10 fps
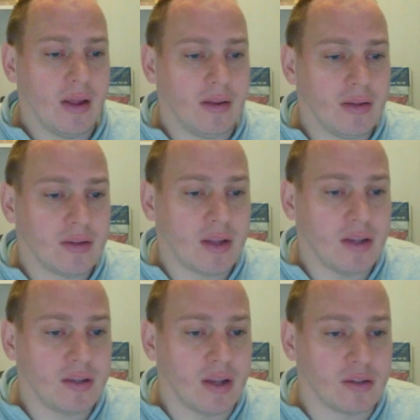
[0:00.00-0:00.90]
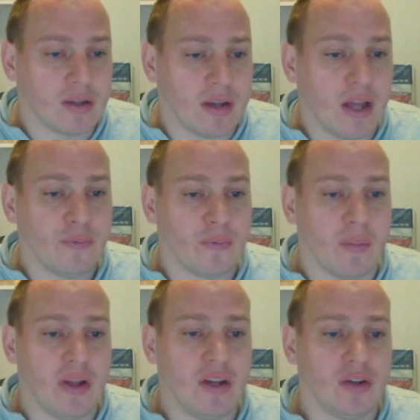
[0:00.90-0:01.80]
In this case there's a nice
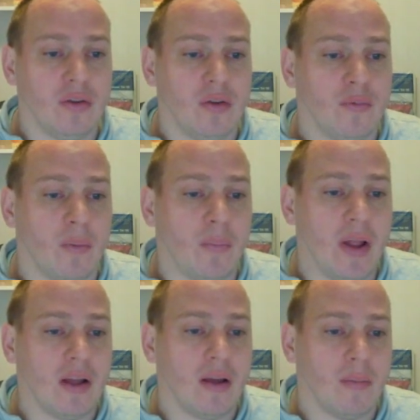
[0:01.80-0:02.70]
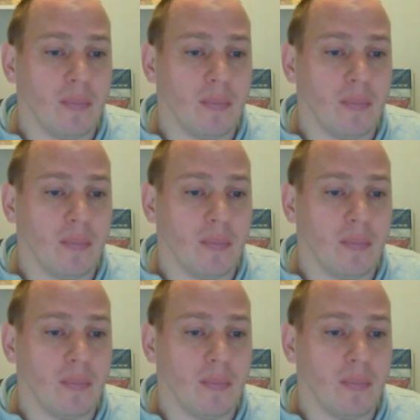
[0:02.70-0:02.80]
formation for black,